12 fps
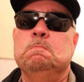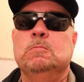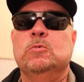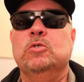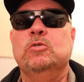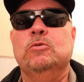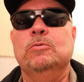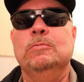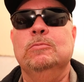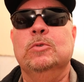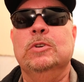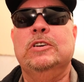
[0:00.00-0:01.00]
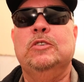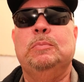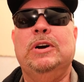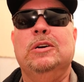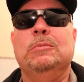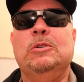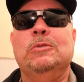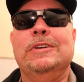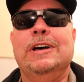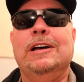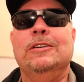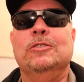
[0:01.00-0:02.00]
We'll, we'll experiment with
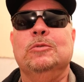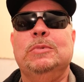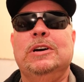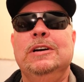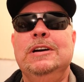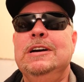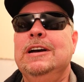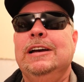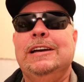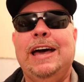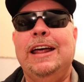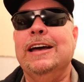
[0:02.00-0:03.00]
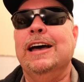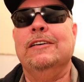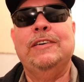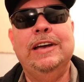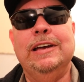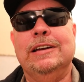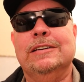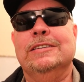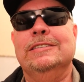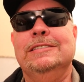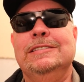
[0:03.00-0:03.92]
that a little bit. Got to have heat.